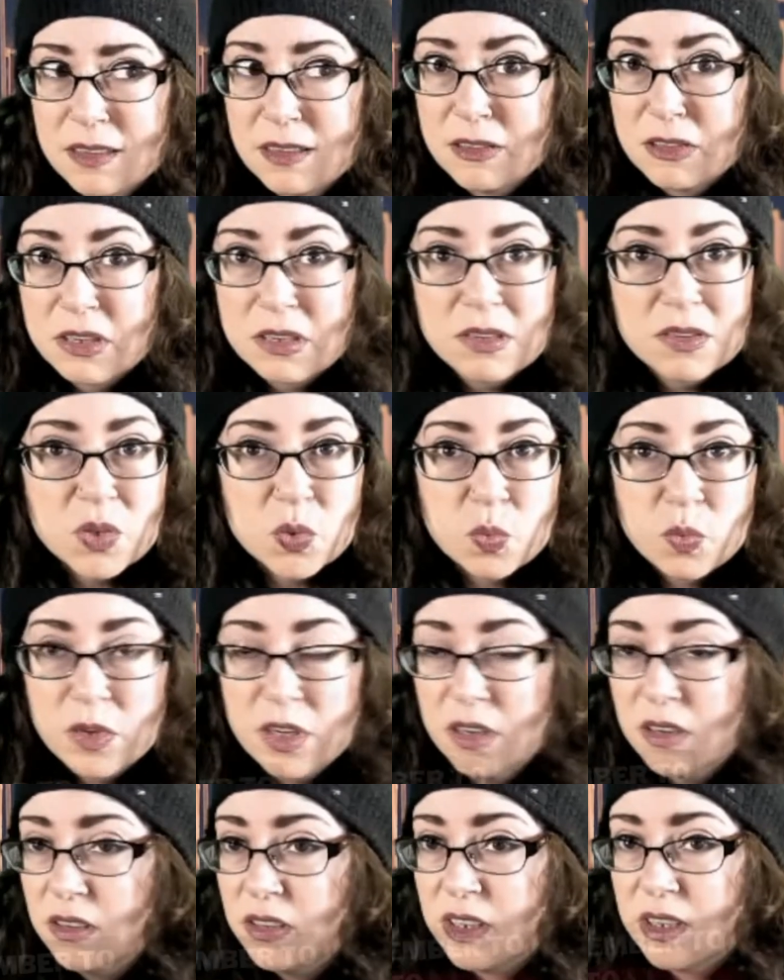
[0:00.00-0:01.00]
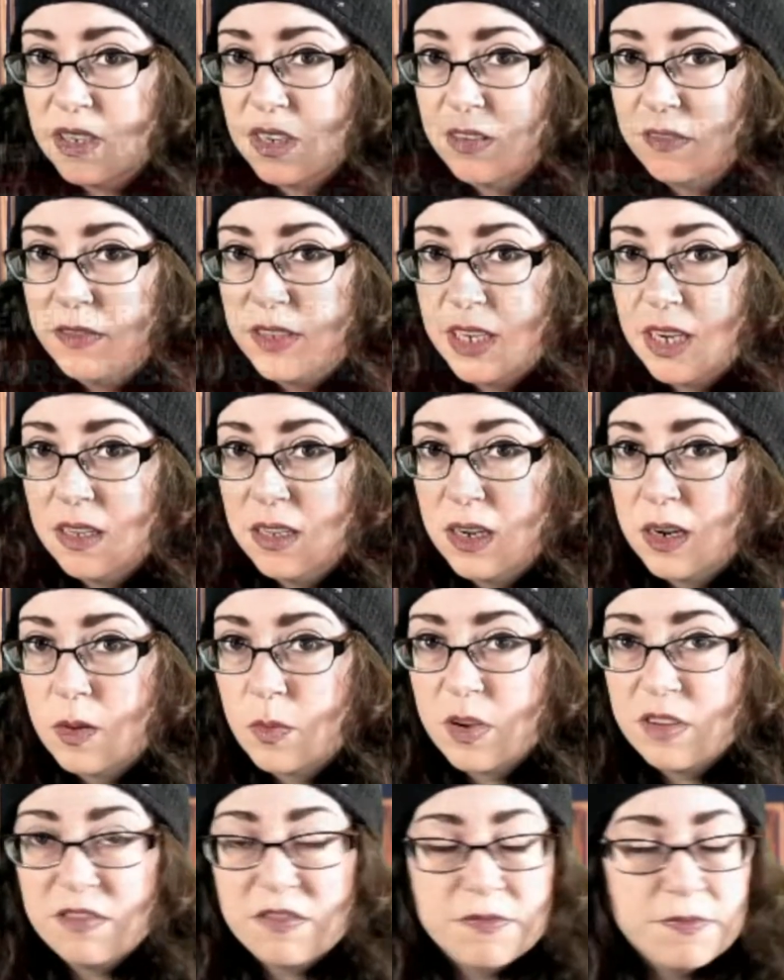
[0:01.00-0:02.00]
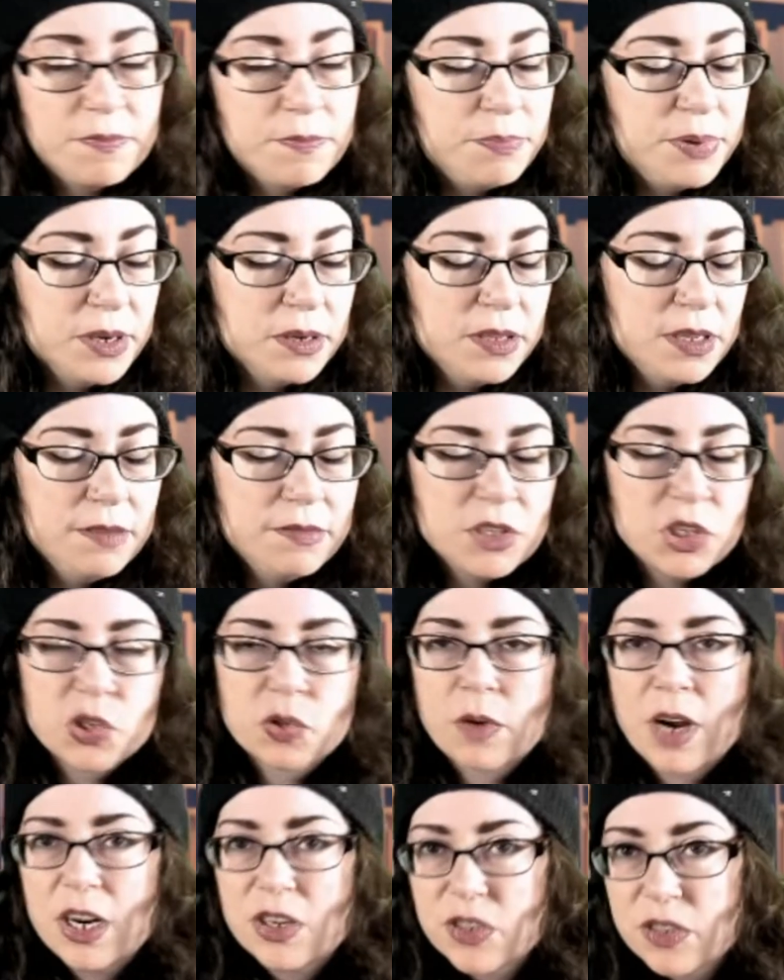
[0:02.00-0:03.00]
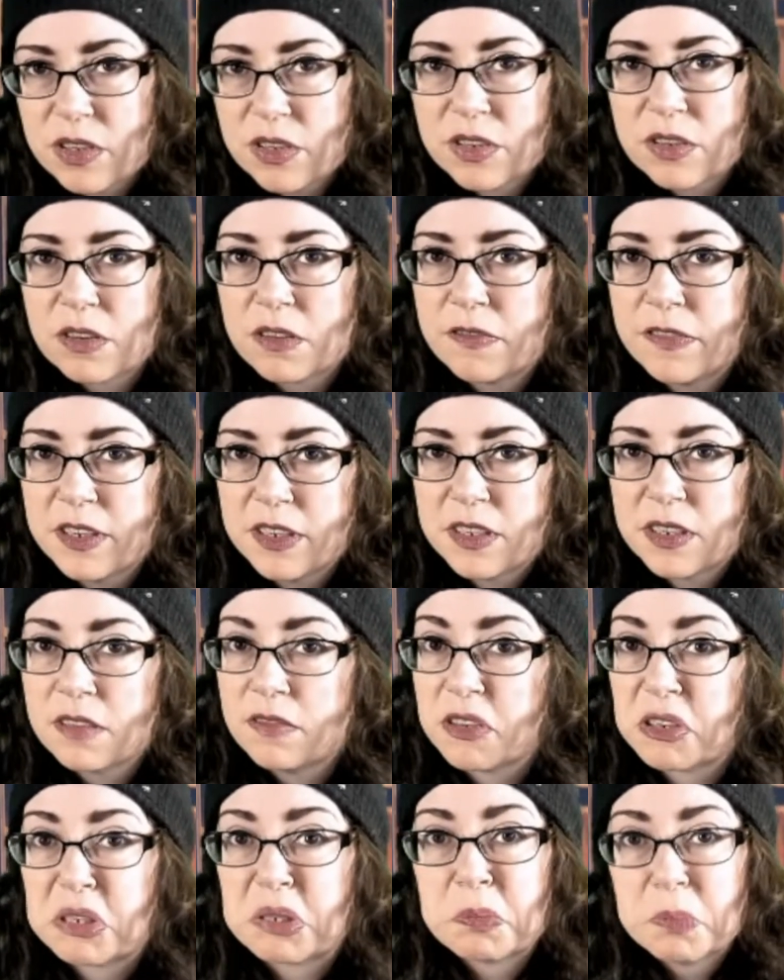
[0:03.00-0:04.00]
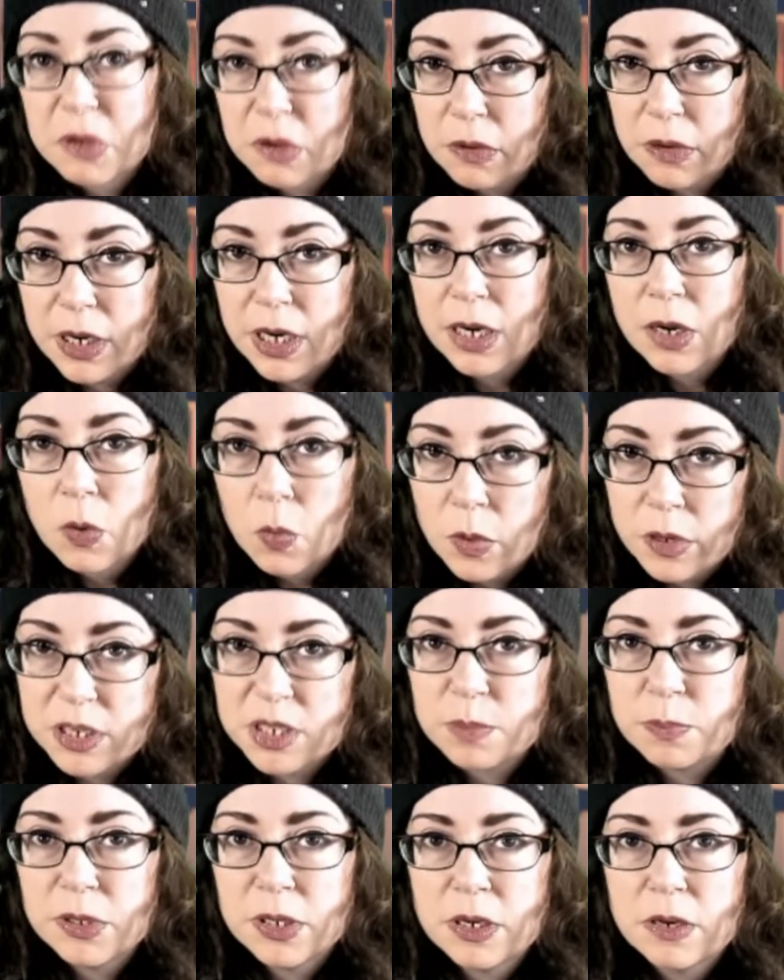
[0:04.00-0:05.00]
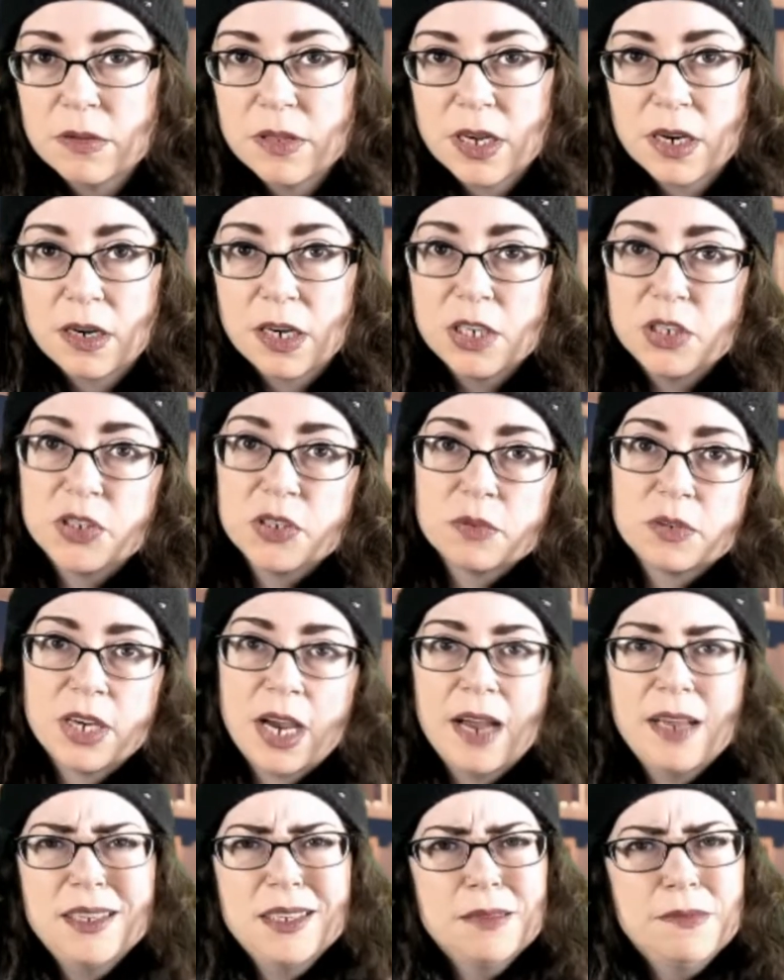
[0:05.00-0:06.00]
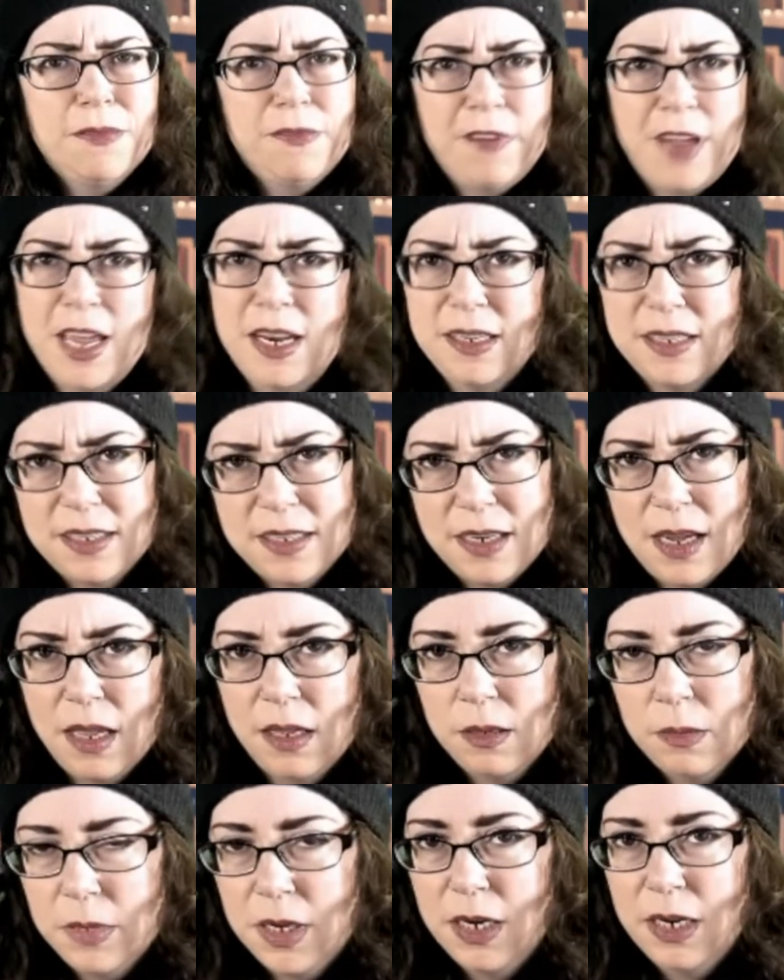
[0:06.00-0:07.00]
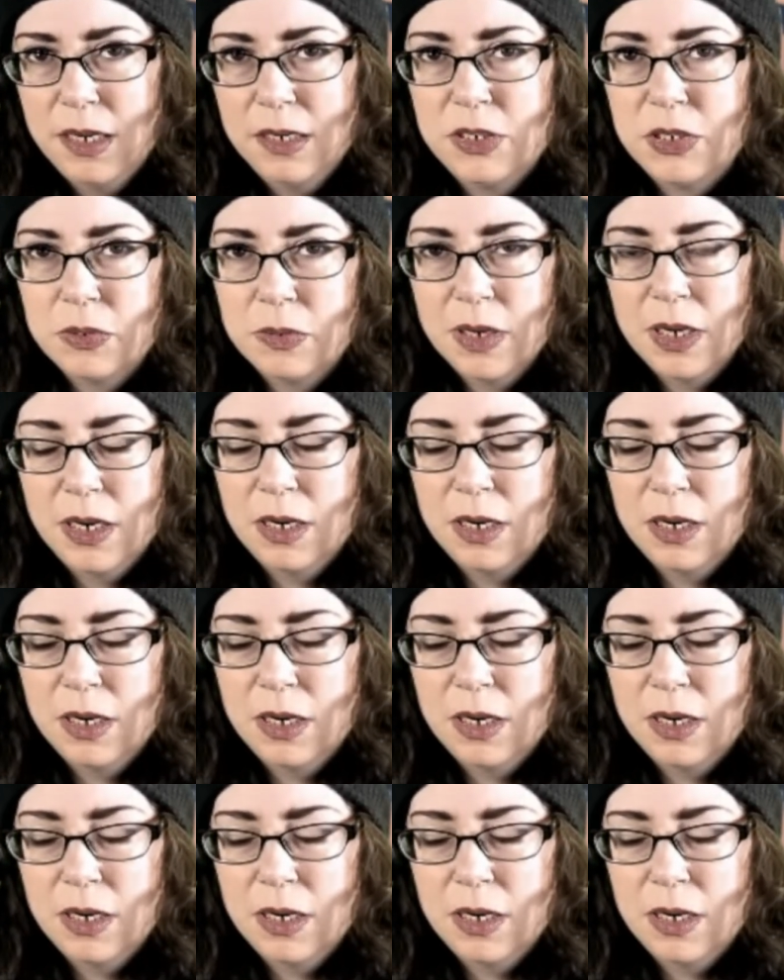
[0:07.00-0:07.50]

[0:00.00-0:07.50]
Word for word: There's weird stuff down there. We've barely even scratched the surface of exploring what is below there. And so tie some fantasy element into it.